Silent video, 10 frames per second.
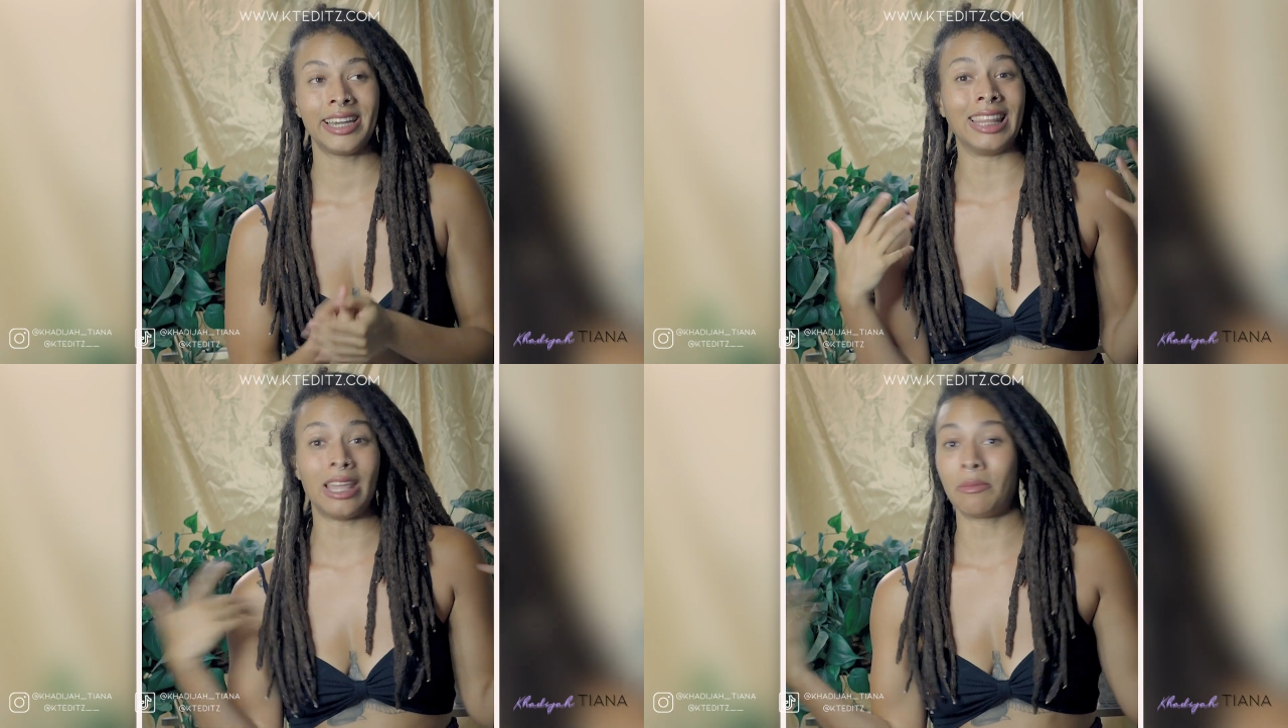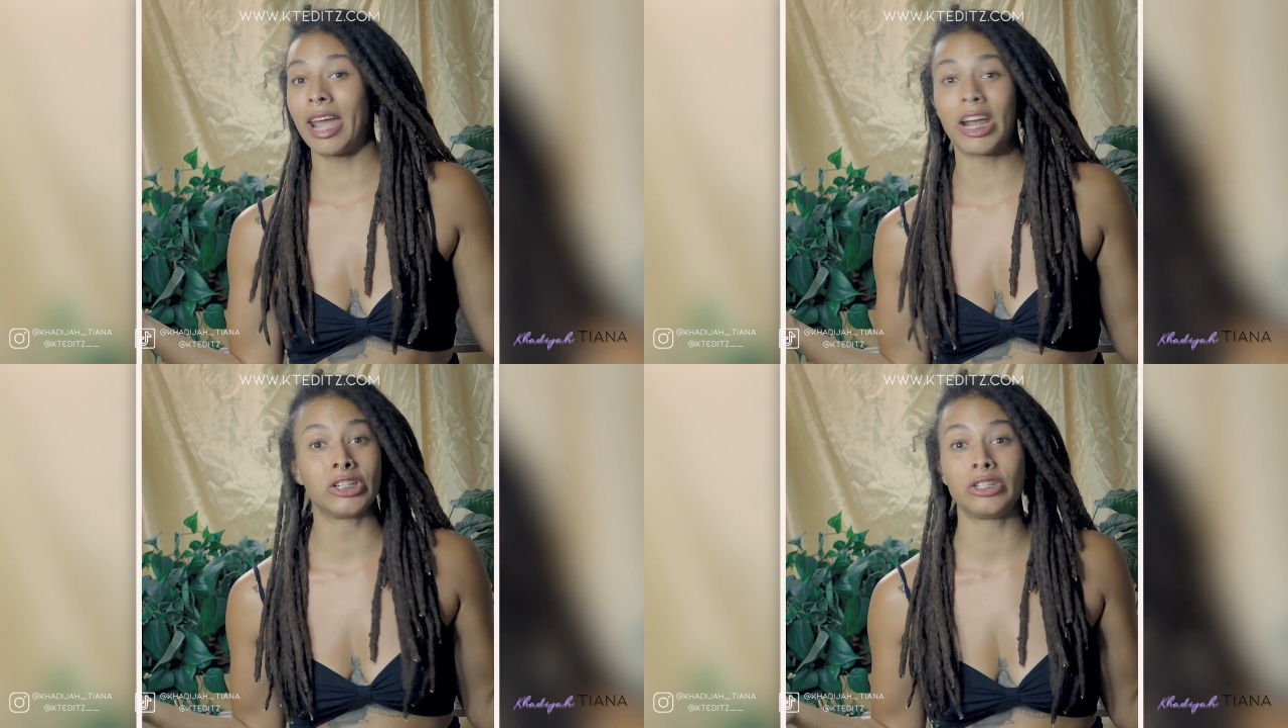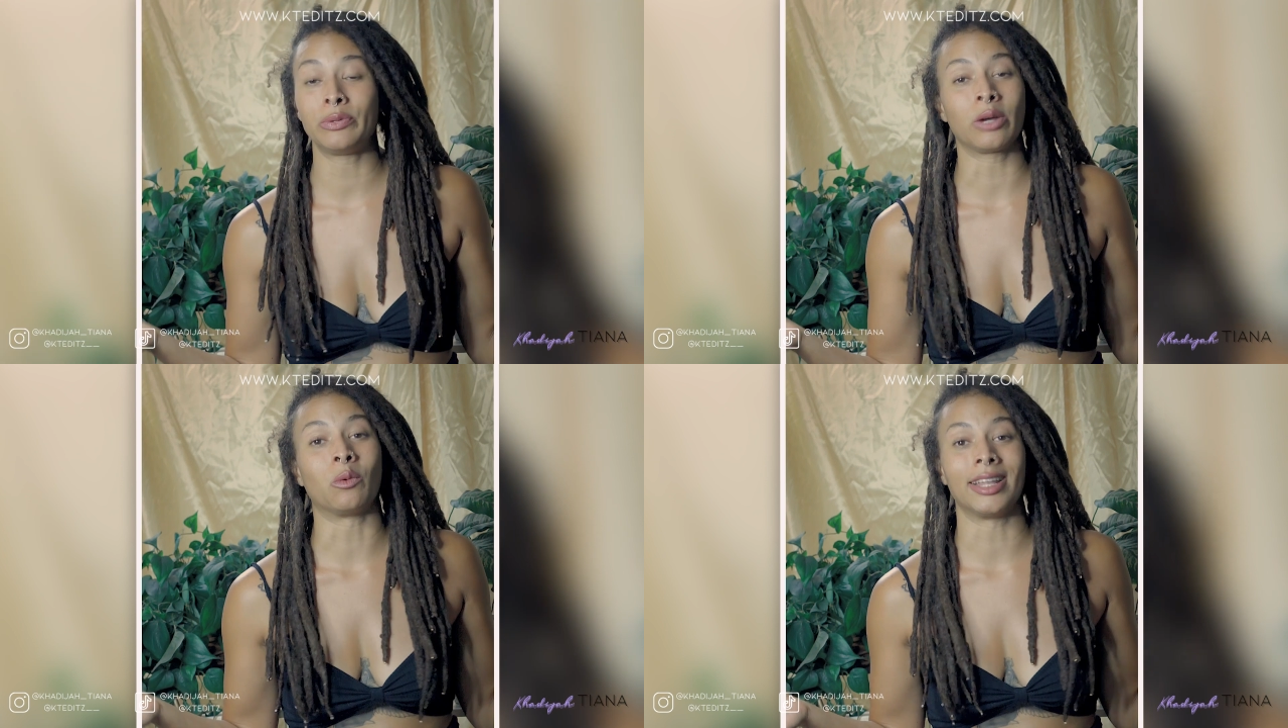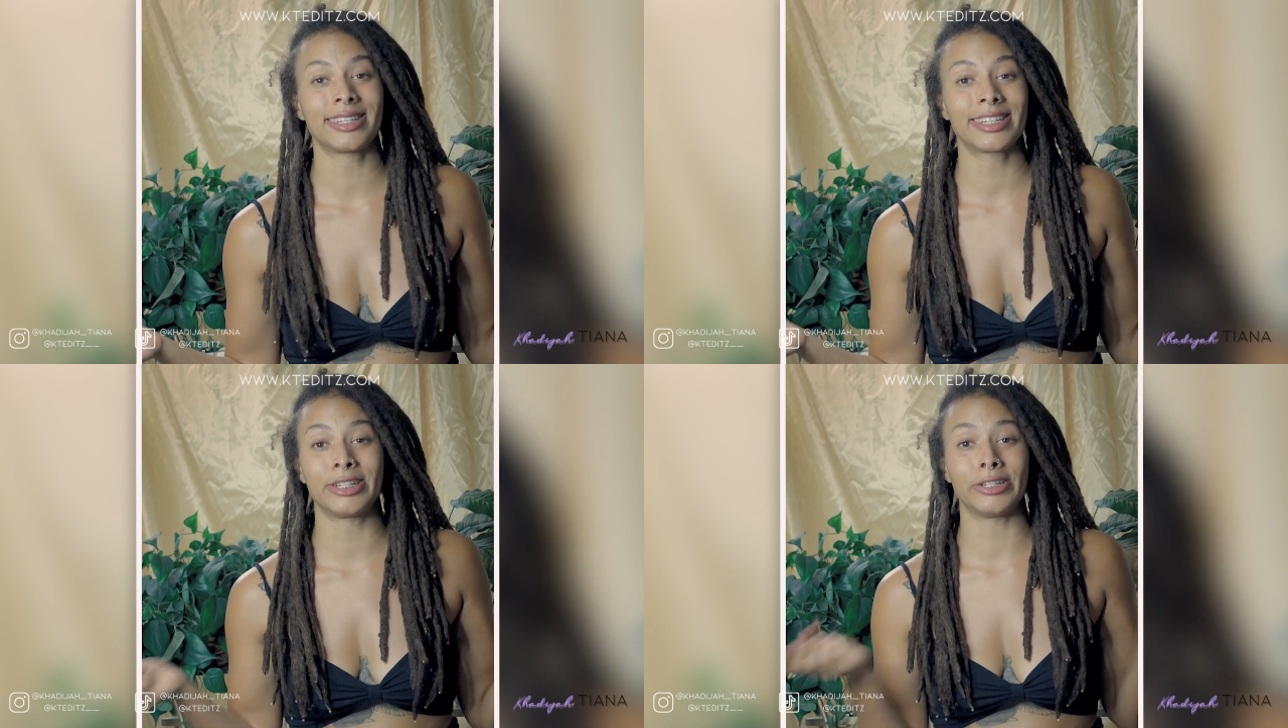I let my hair do what it
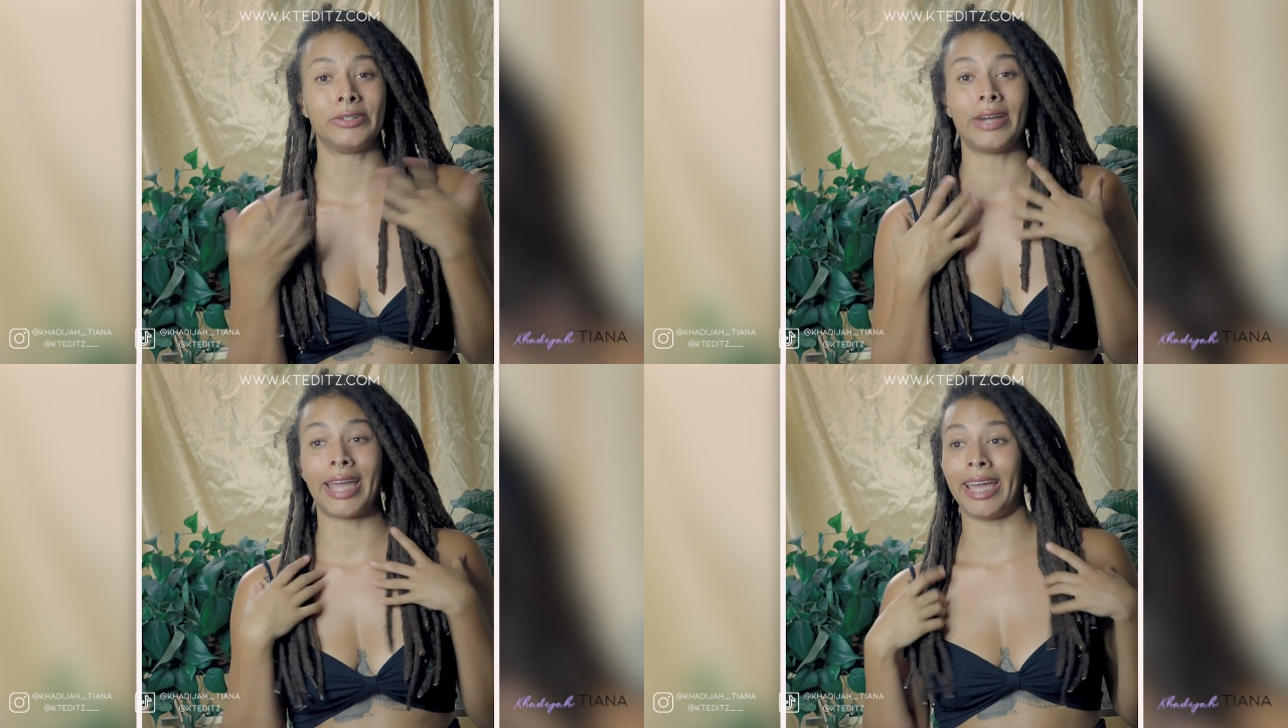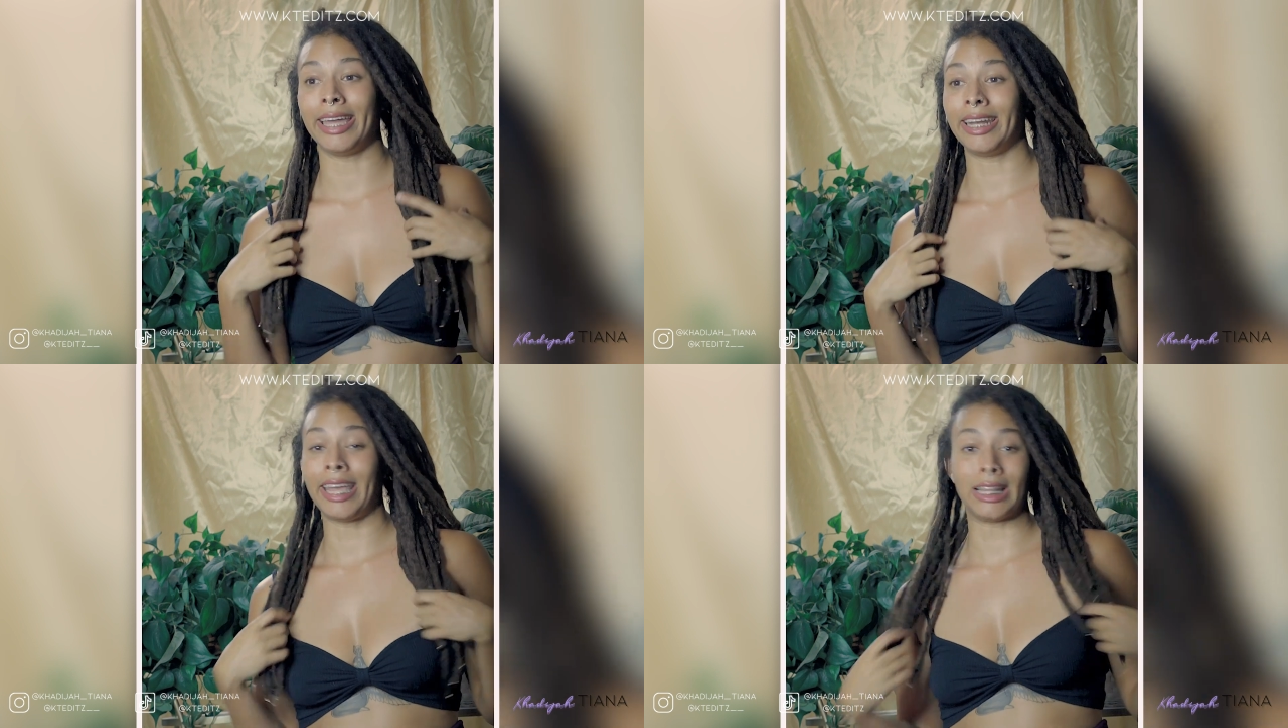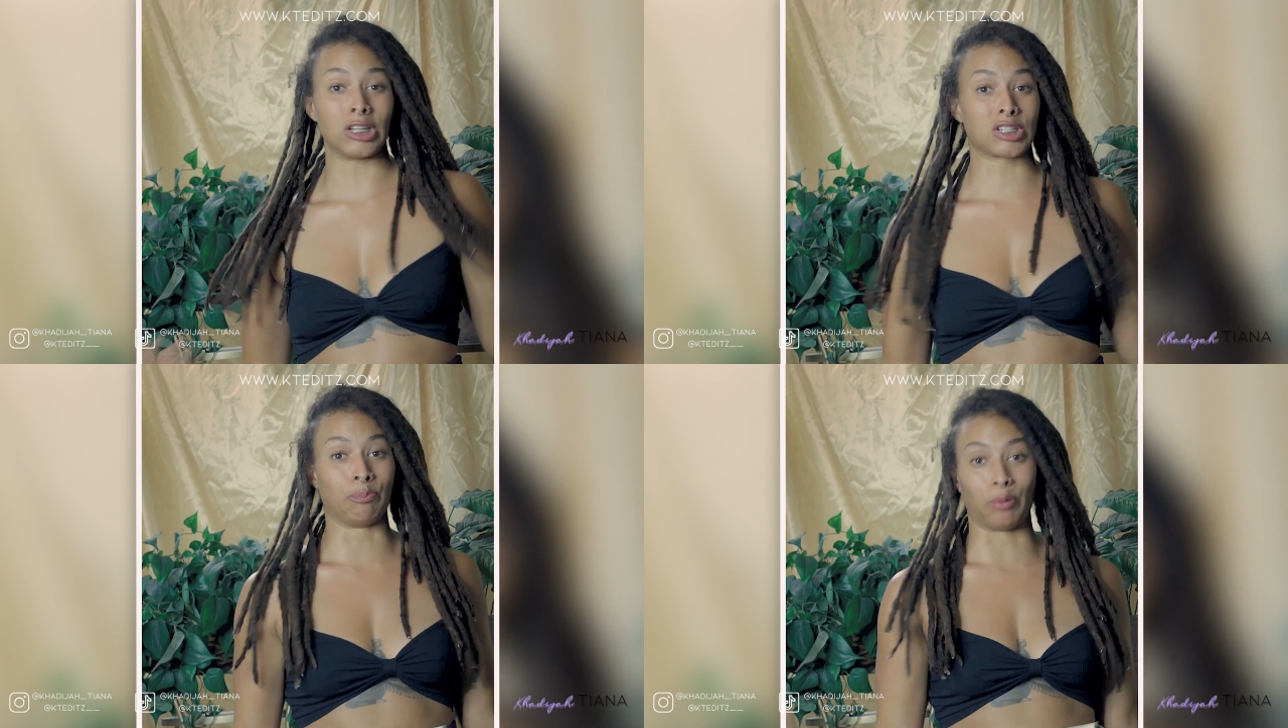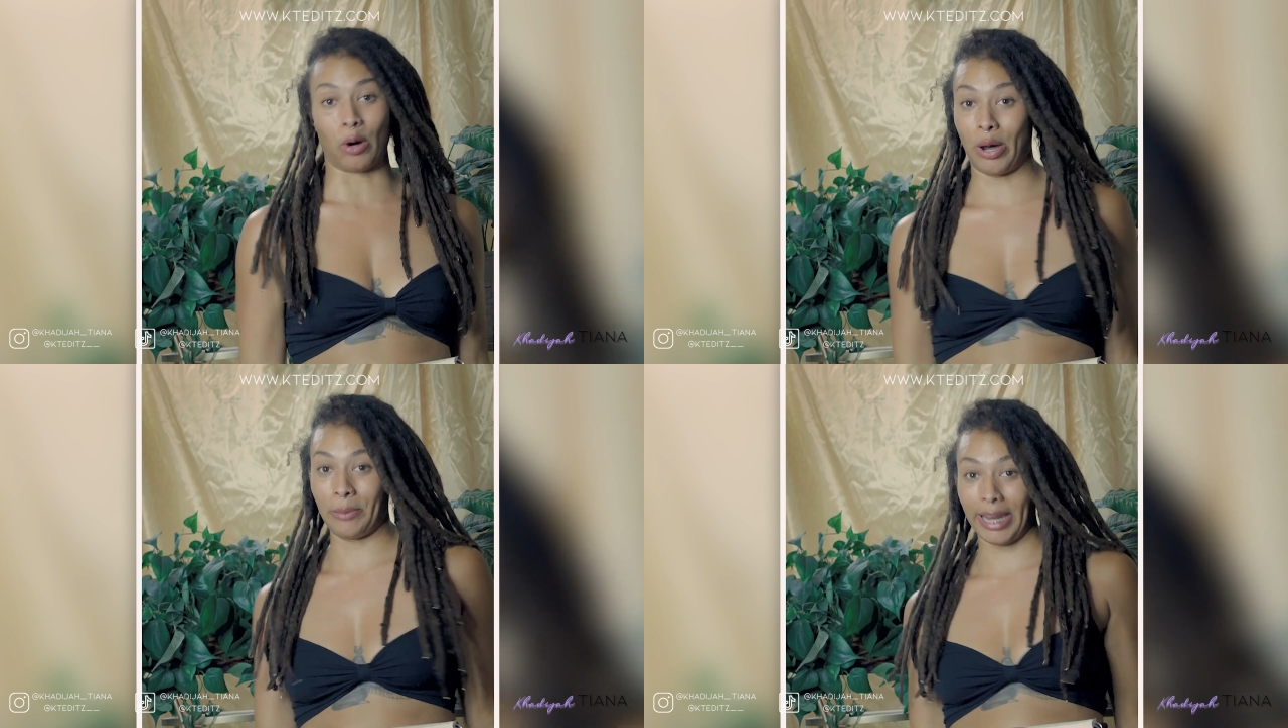wants to do, and it looks bomb